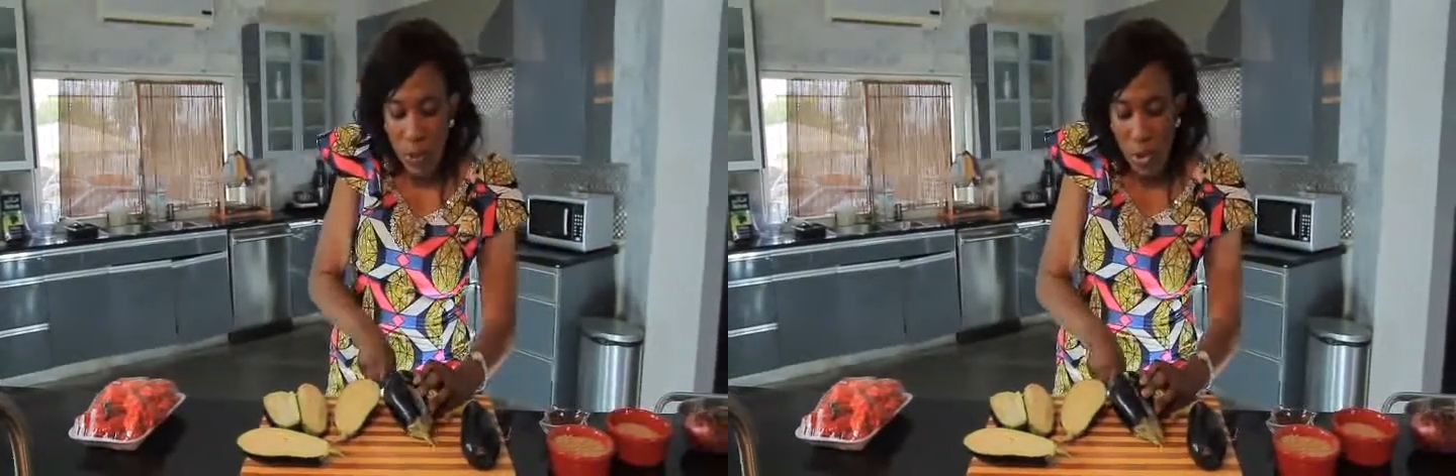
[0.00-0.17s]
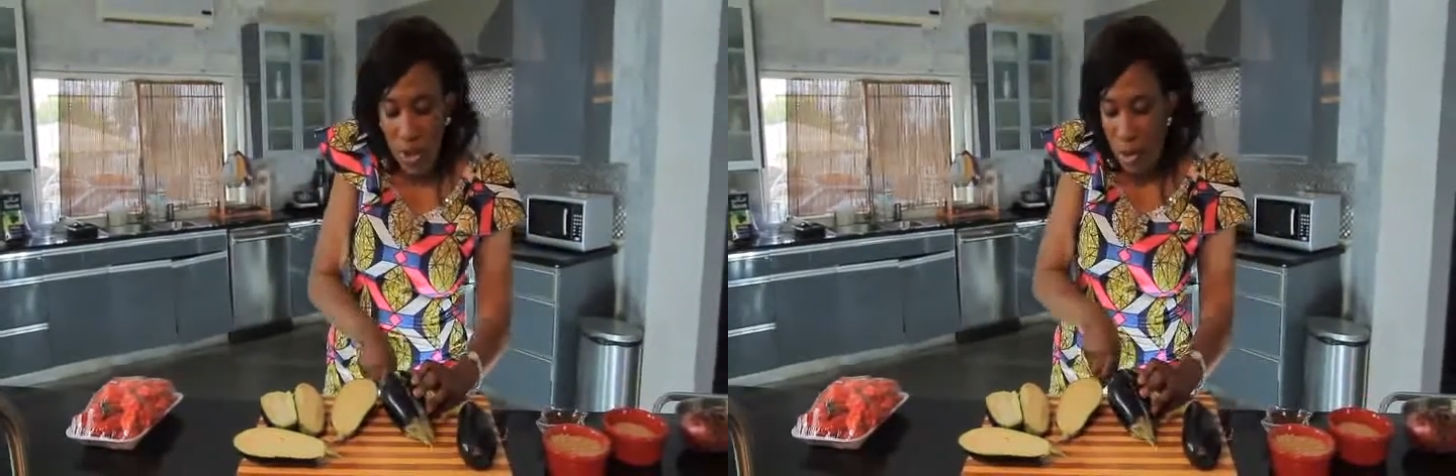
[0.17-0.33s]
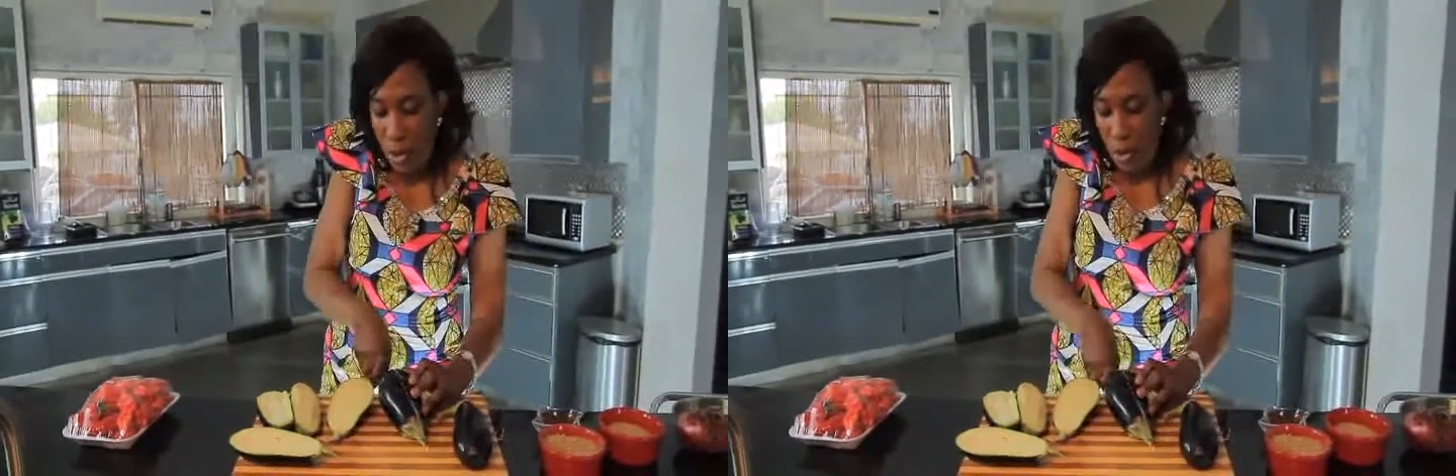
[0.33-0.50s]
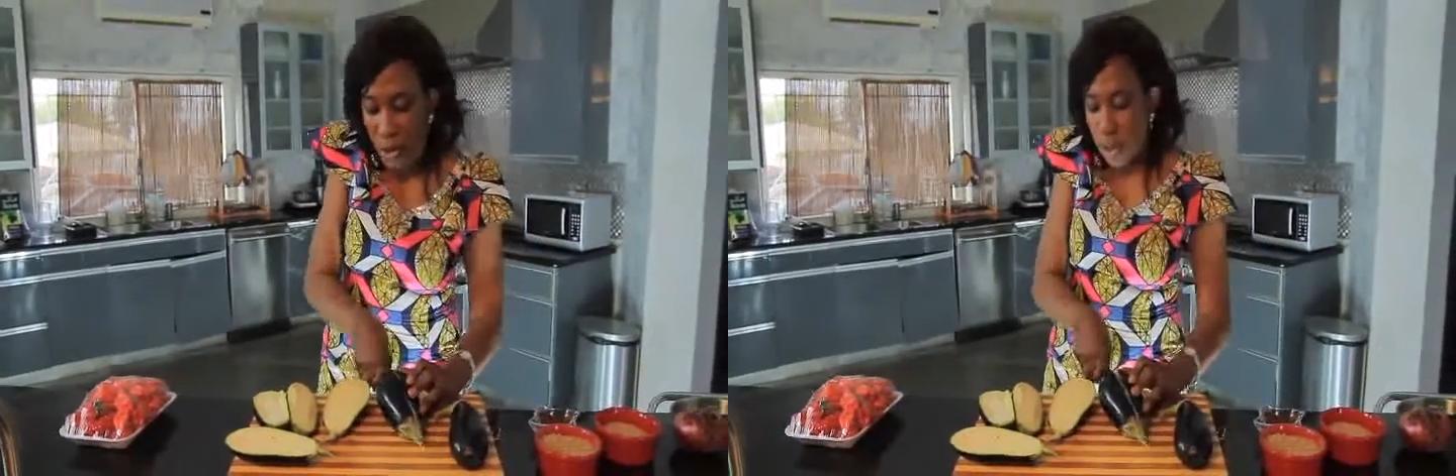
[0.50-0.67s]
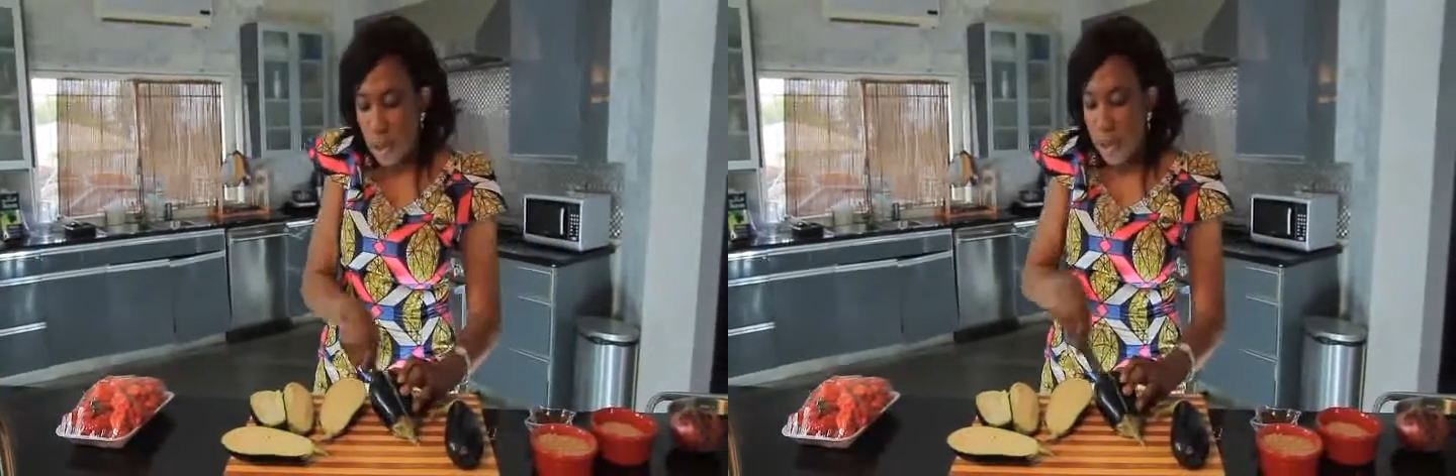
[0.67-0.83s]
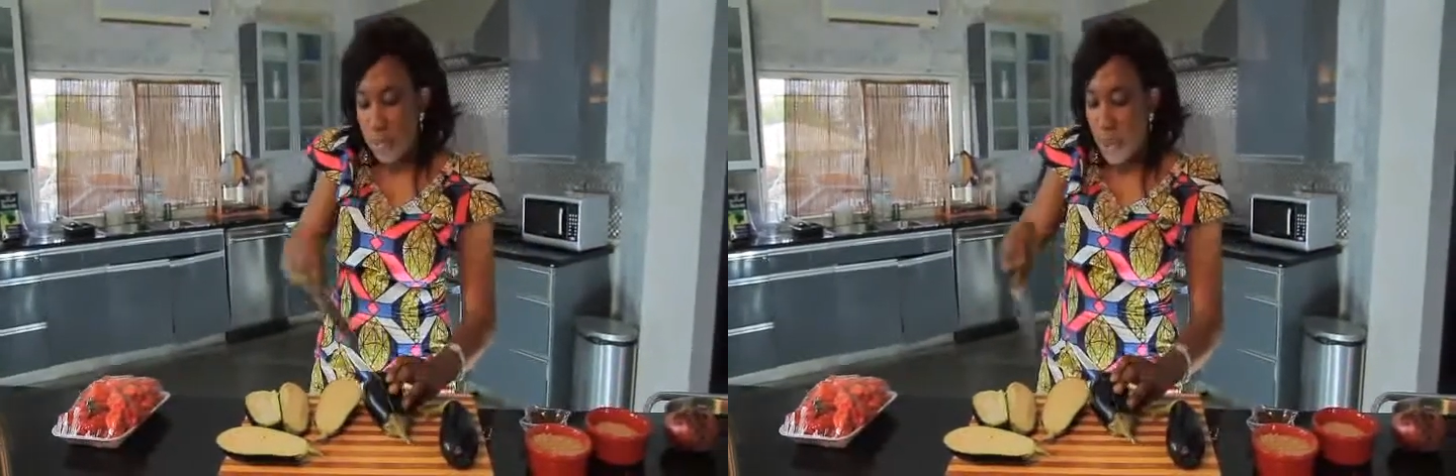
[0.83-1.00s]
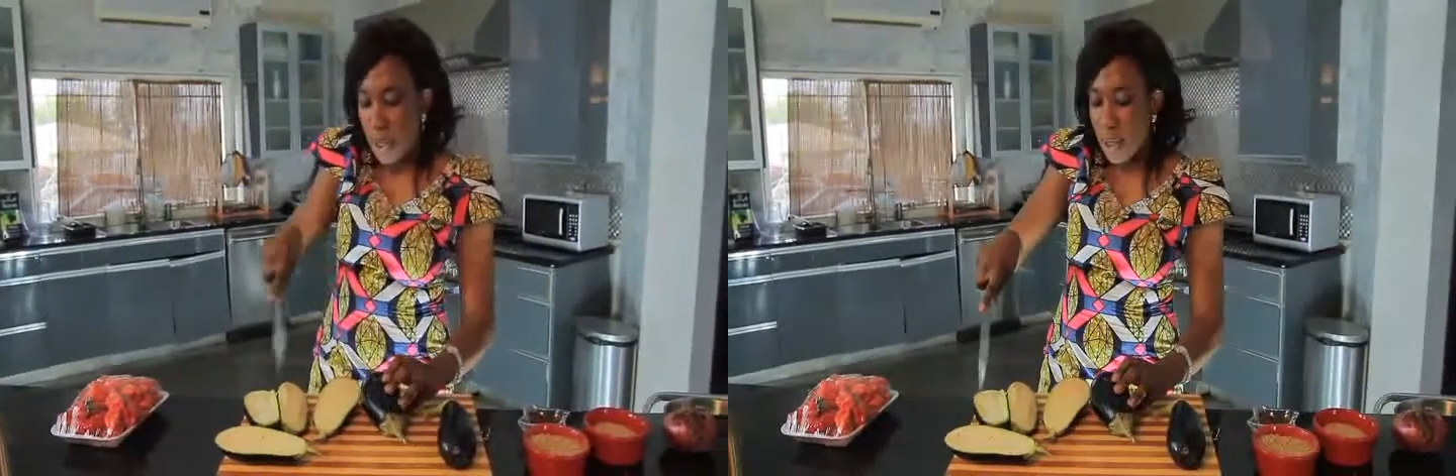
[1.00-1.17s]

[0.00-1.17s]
possible because they begin